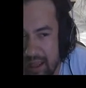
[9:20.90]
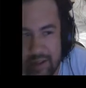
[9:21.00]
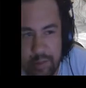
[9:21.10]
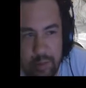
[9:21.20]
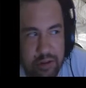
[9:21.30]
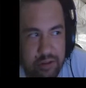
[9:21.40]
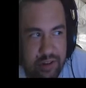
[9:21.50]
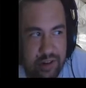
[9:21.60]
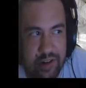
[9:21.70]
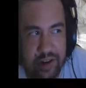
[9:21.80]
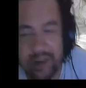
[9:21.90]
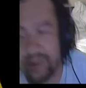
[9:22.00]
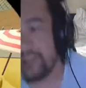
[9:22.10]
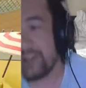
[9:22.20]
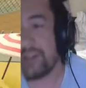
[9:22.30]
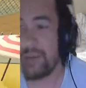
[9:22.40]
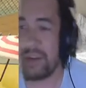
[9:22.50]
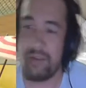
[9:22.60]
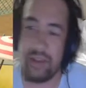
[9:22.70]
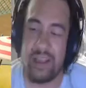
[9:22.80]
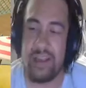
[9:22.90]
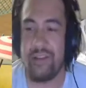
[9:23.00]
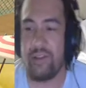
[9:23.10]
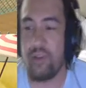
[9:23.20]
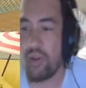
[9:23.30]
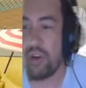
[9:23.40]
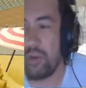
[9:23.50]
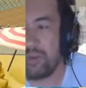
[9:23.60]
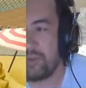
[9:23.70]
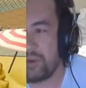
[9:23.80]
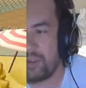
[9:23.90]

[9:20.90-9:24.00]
said we were a three-star guy earlier, but I realized so-called humans avoid the